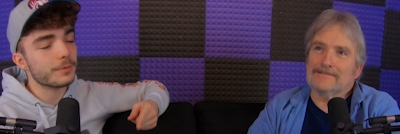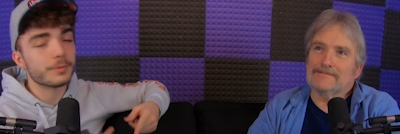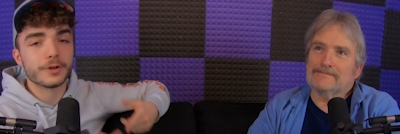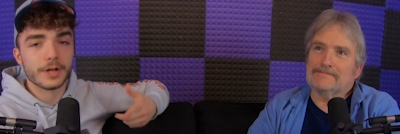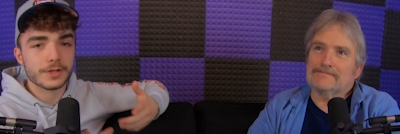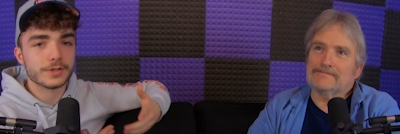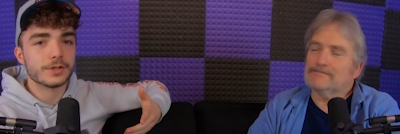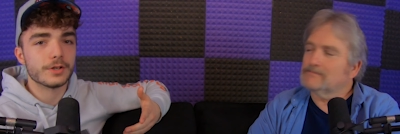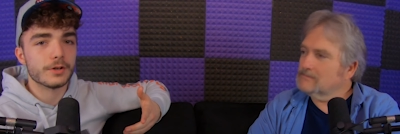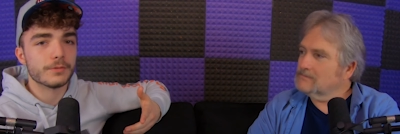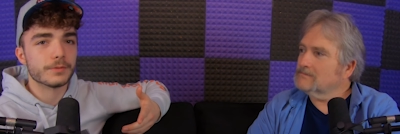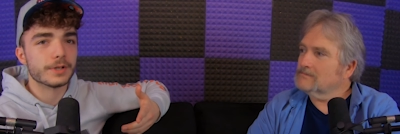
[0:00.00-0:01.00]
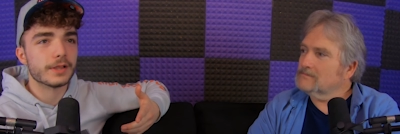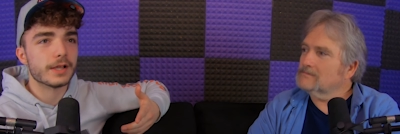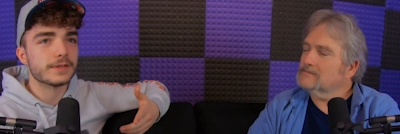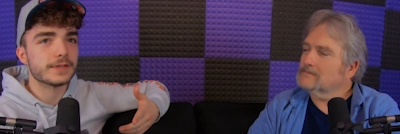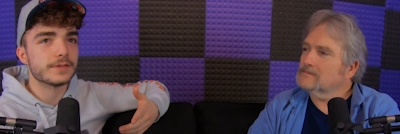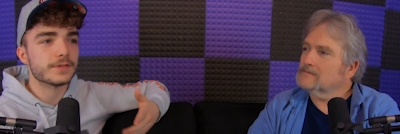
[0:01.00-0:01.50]
Speaker 1: the progression of
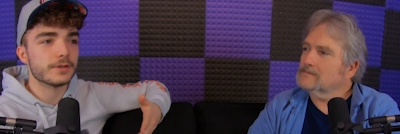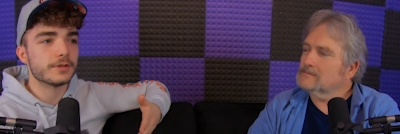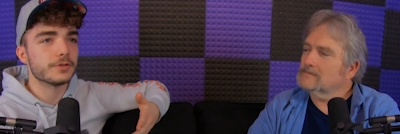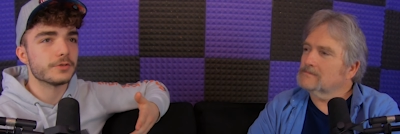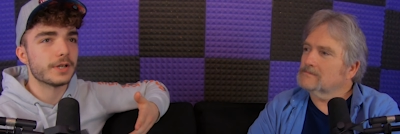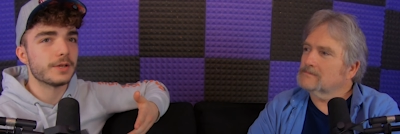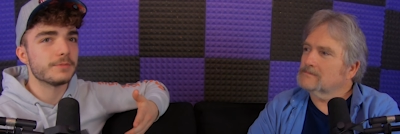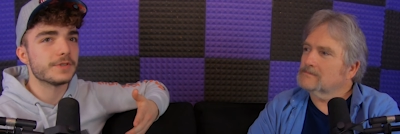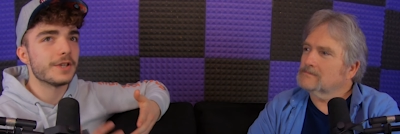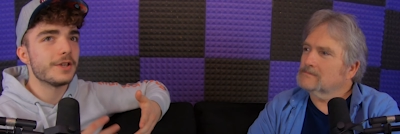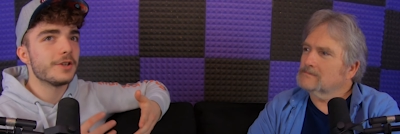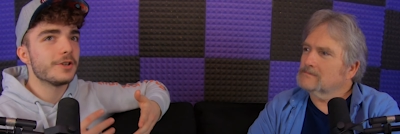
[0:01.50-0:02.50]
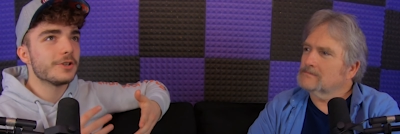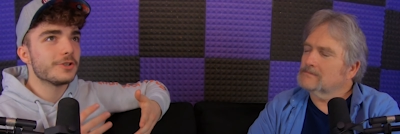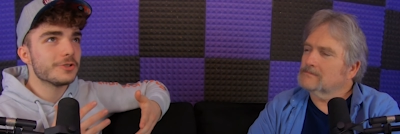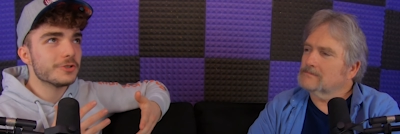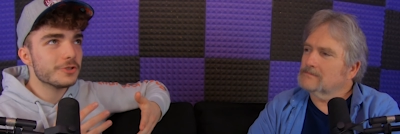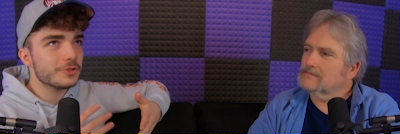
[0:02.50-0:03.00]
realizing certain dreams
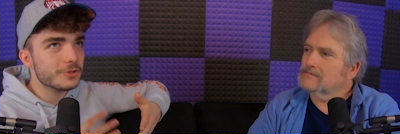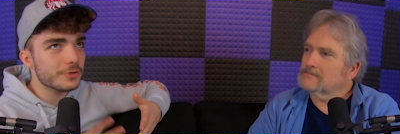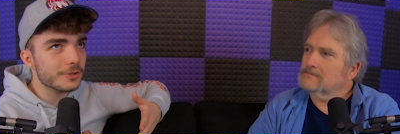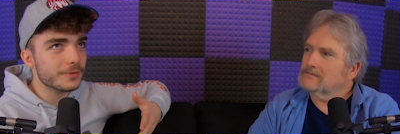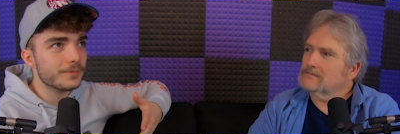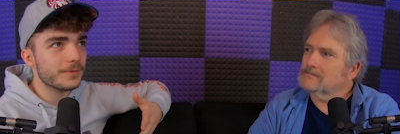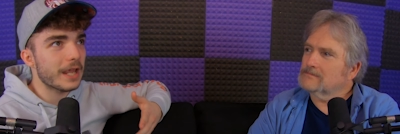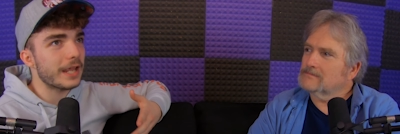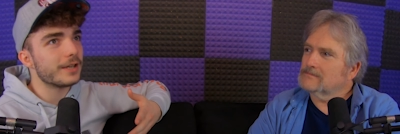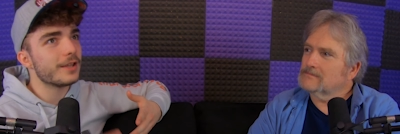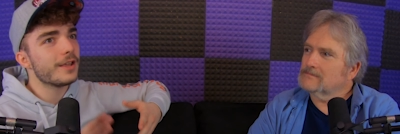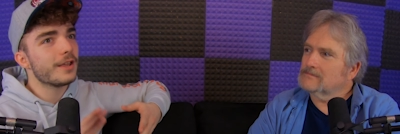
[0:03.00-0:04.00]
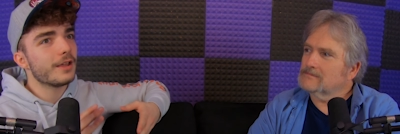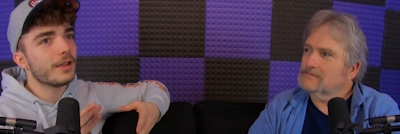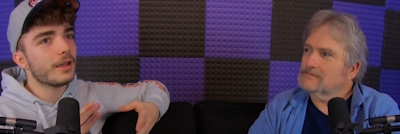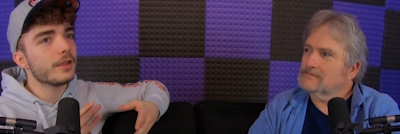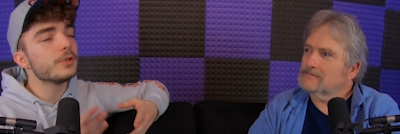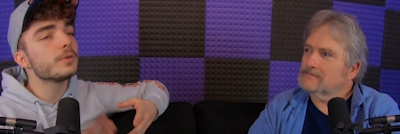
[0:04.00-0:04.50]
should fade.
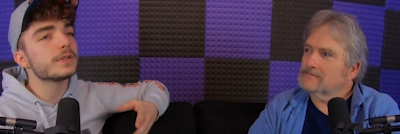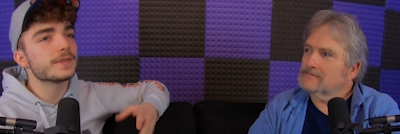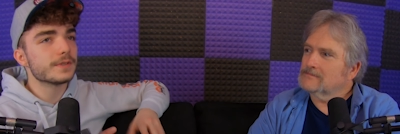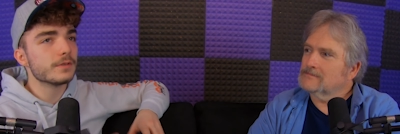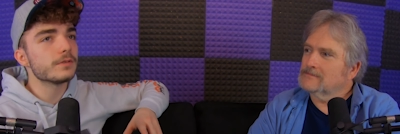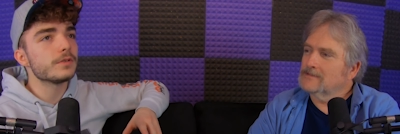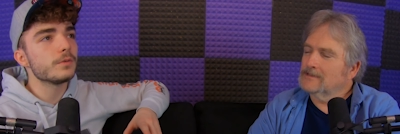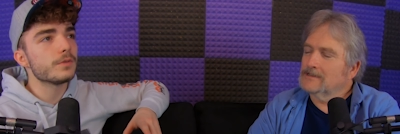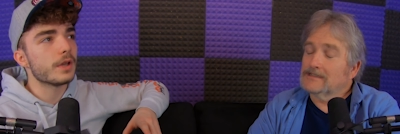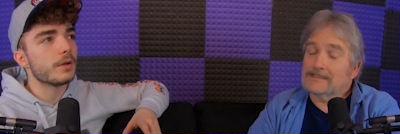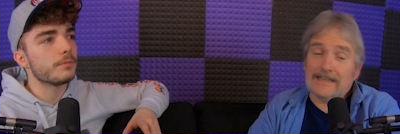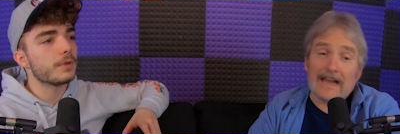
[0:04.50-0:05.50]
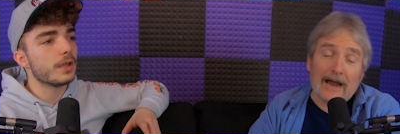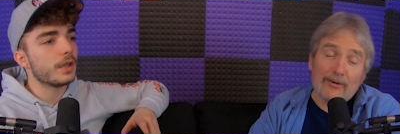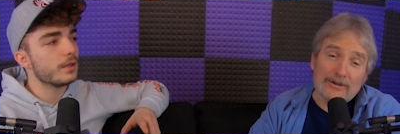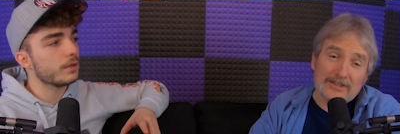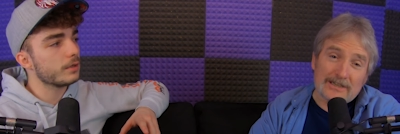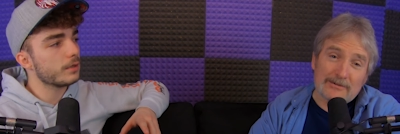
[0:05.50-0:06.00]
You can still do them. See, I
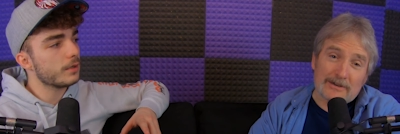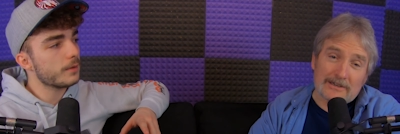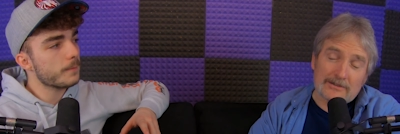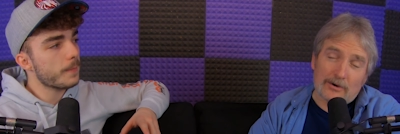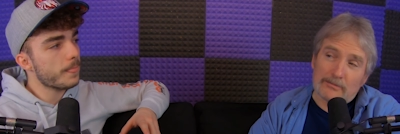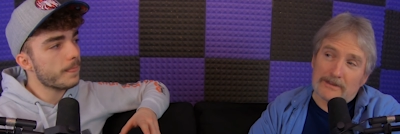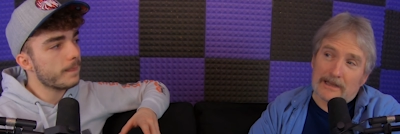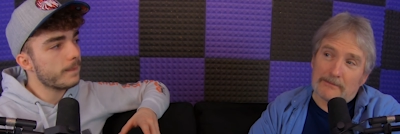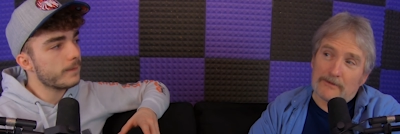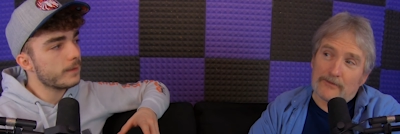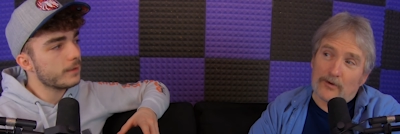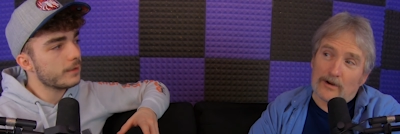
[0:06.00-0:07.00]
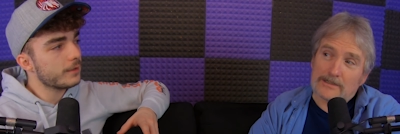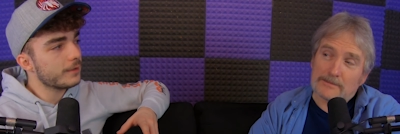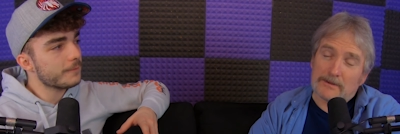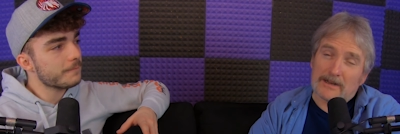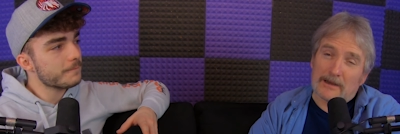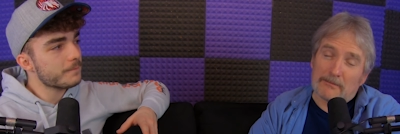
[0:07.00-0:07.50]
wish she
Speaker 2: would have told me that before I
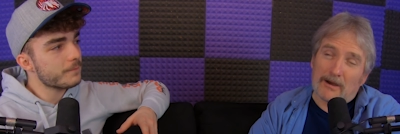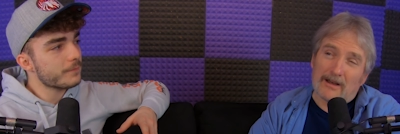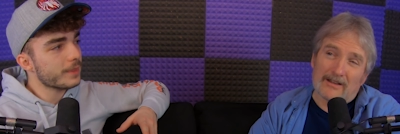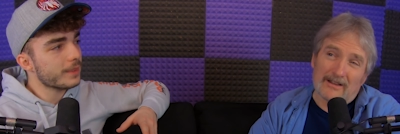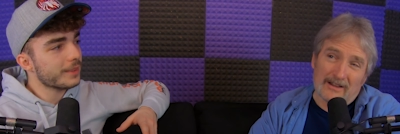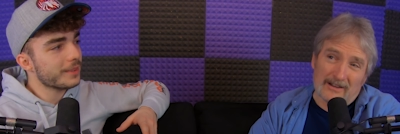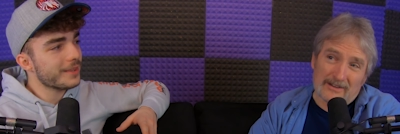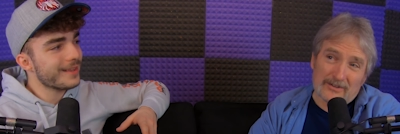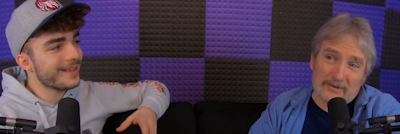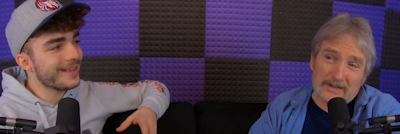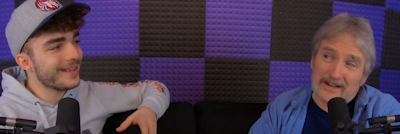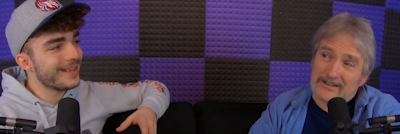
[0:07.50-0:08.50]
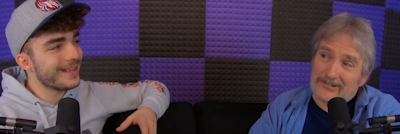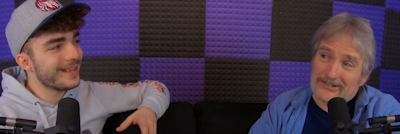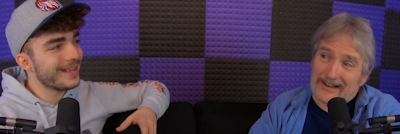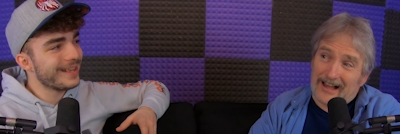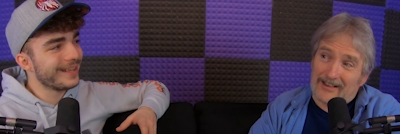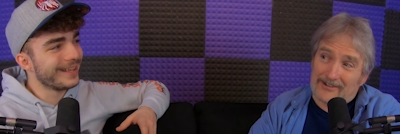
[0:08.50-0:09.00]
spent about three hundred
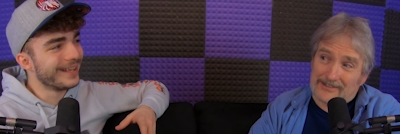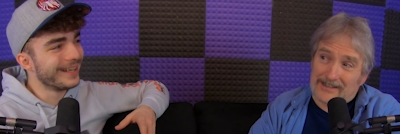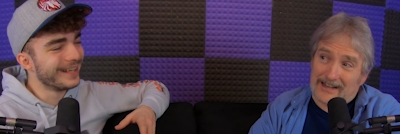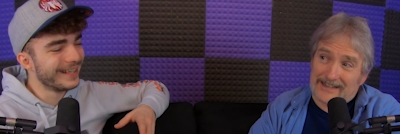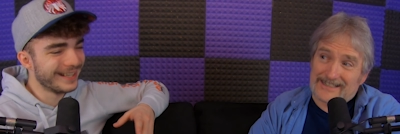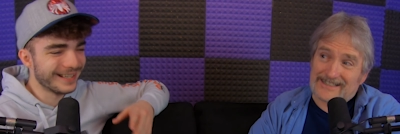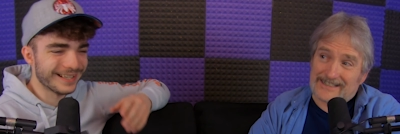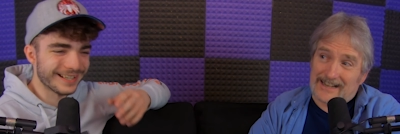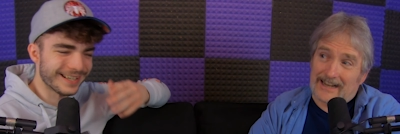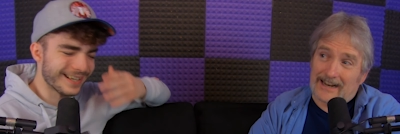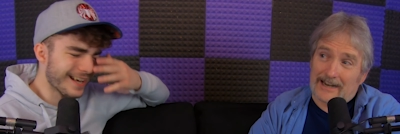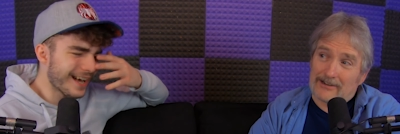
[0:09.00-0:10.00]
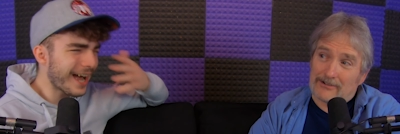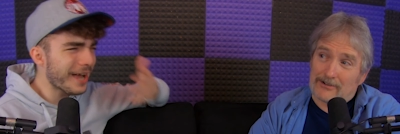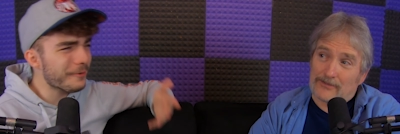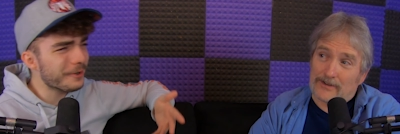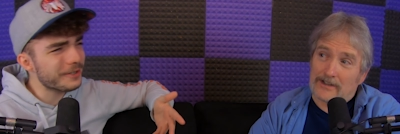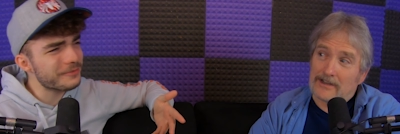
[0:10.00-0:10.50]
dollars on this set. I don't know. I
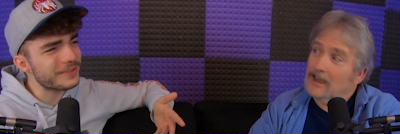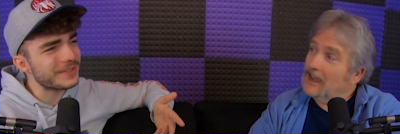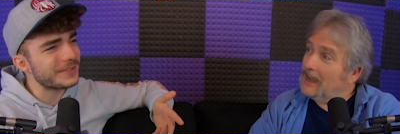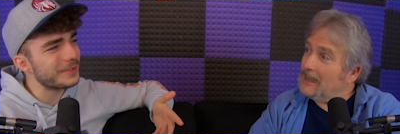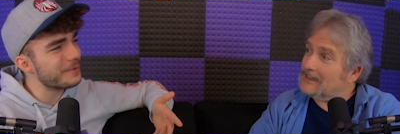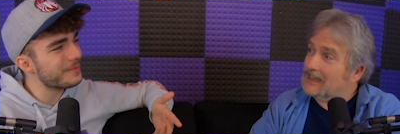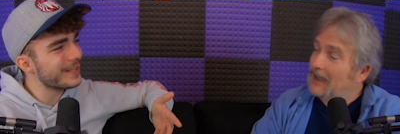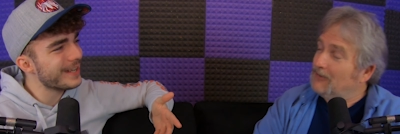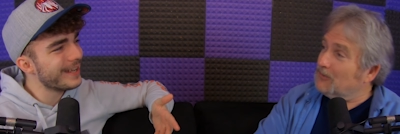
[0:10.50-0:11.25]
would it, have assumed. Hey, that